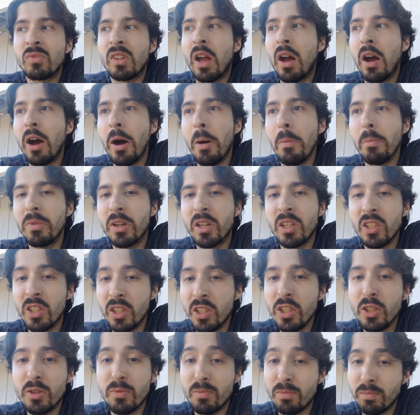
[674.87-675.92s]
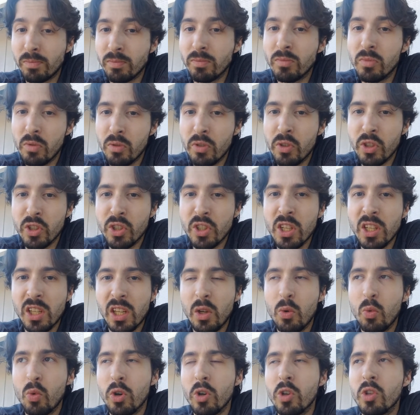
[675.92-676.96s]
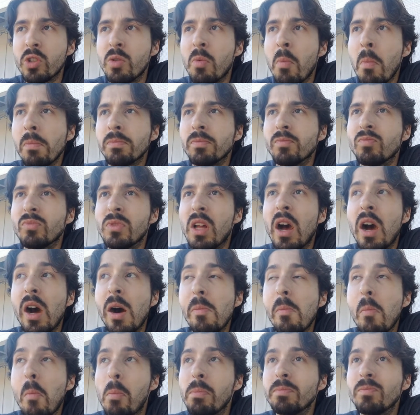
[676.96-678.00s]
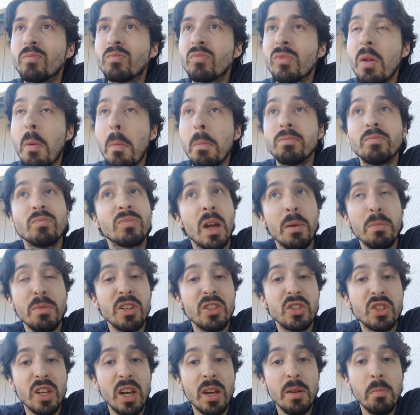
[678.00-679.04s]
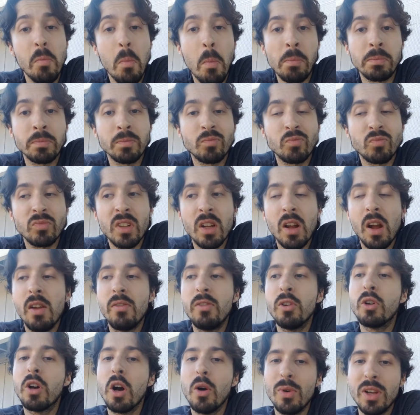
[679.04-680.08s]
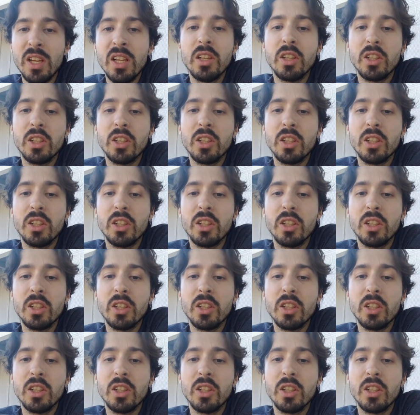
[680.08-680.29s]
because it is distinctly worse. That being said, if you go in